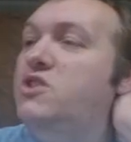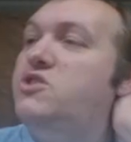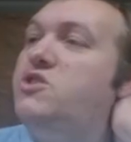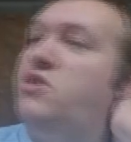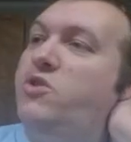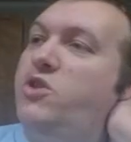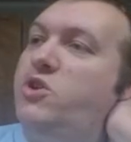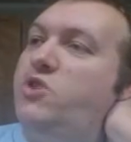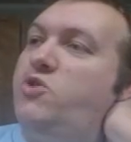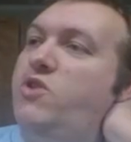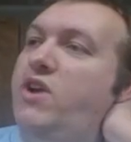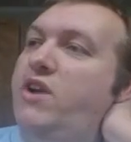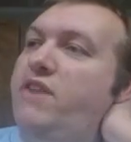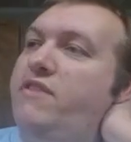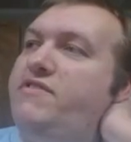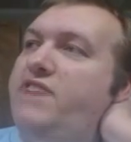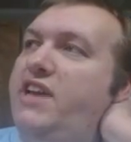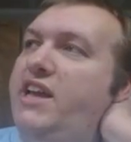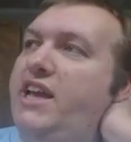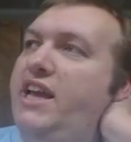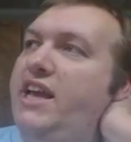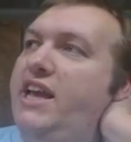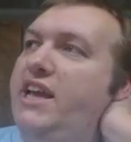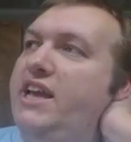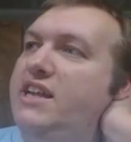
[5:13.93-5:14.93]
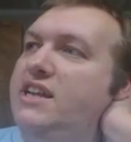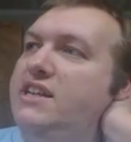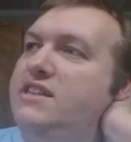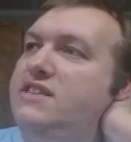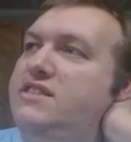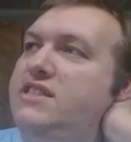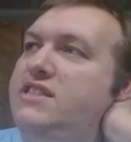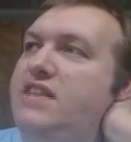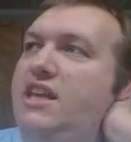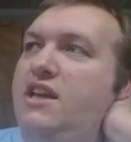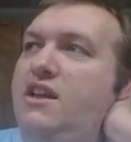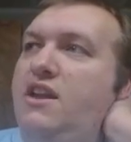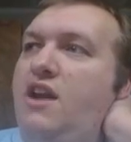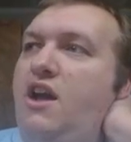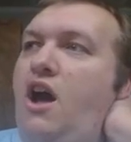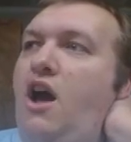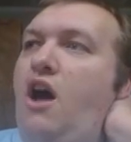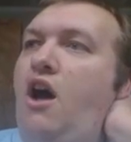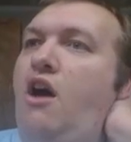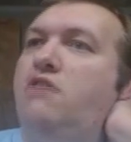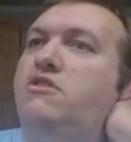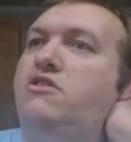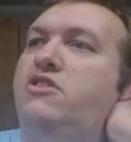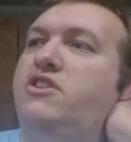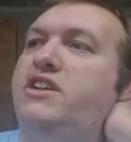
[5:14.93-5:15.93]
so the drift is the
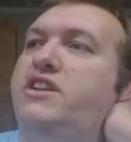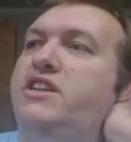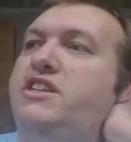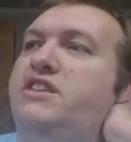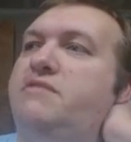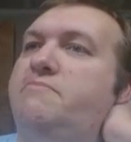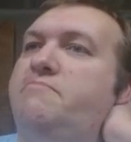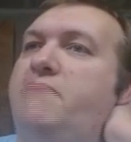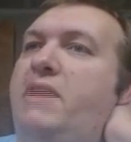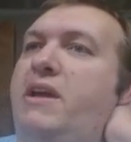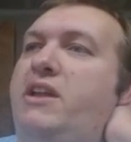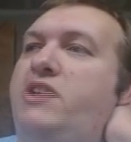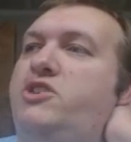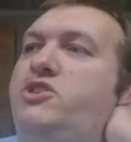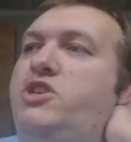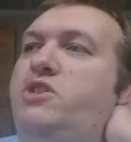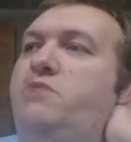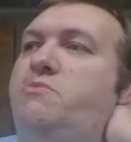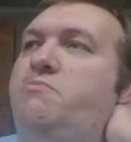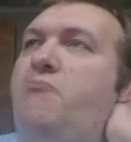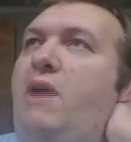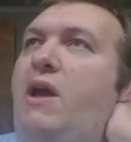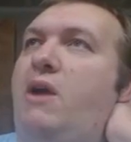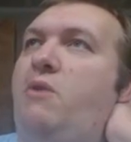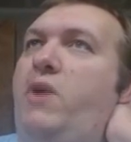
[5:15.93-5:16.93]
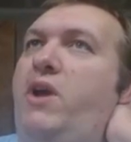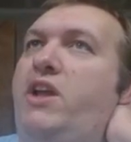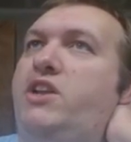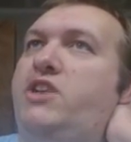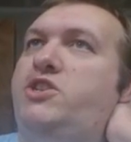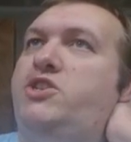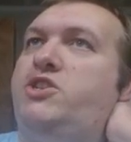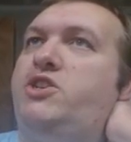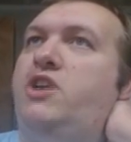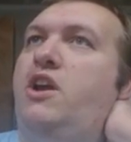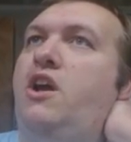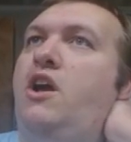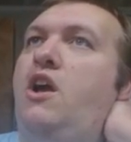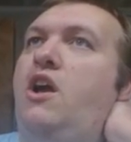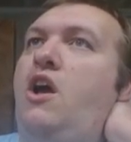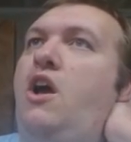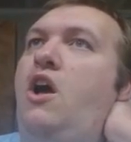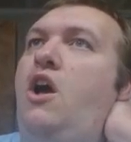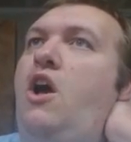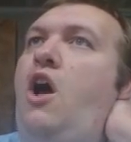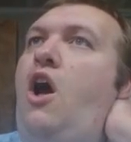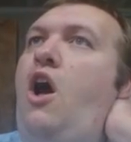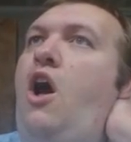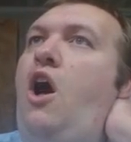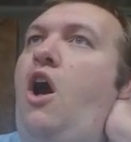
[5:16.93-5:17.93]
alternate dimension by which
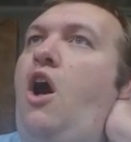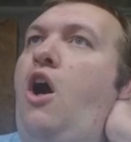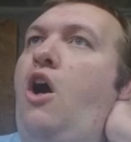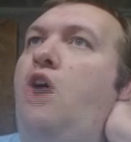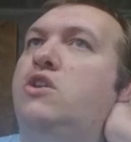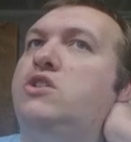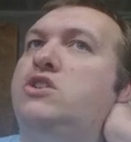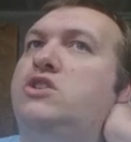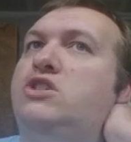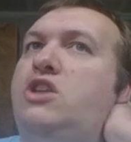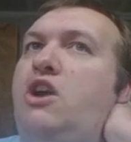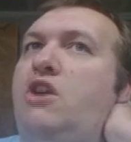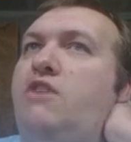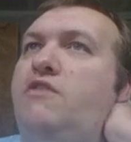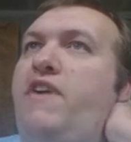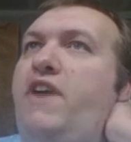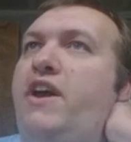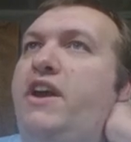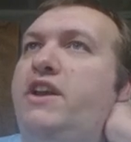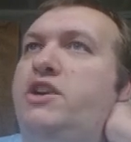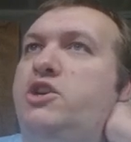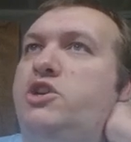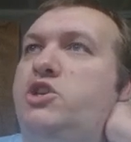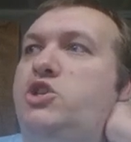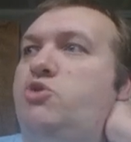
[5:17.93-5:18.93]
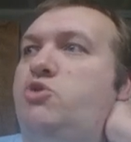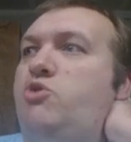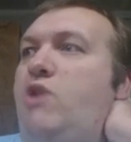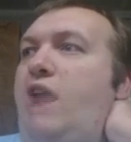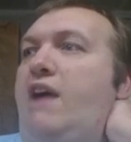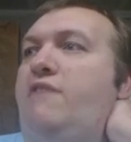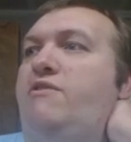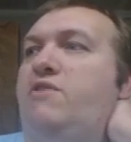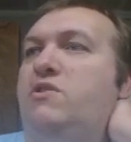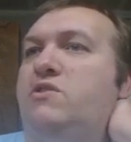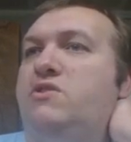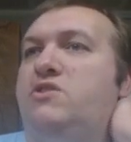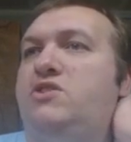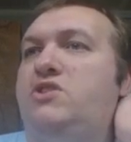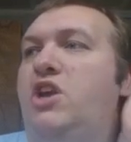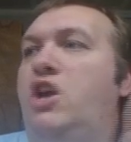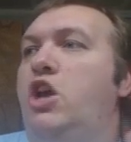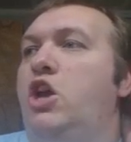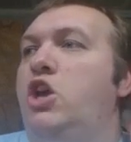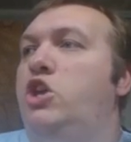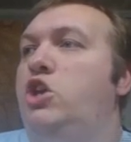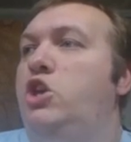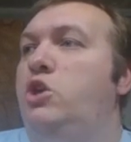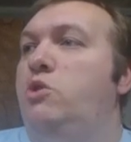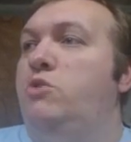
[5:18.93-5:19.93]
all Starfinder travels.
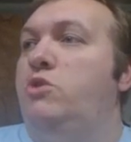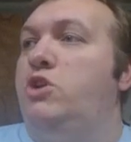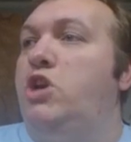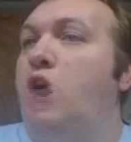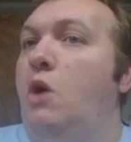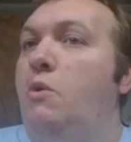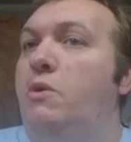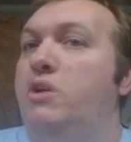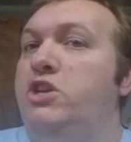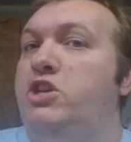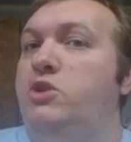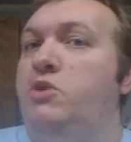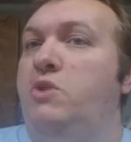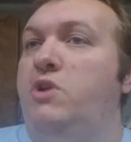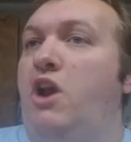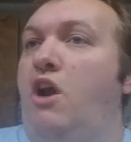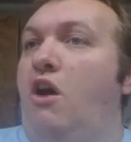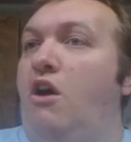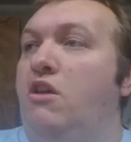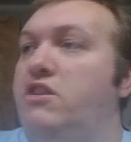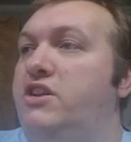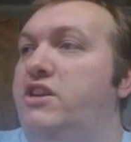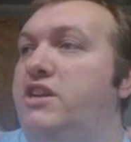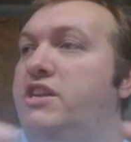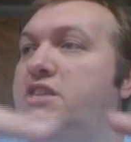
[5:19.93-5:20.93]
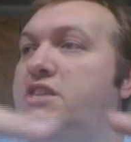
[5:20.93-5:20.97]
You go into an alternate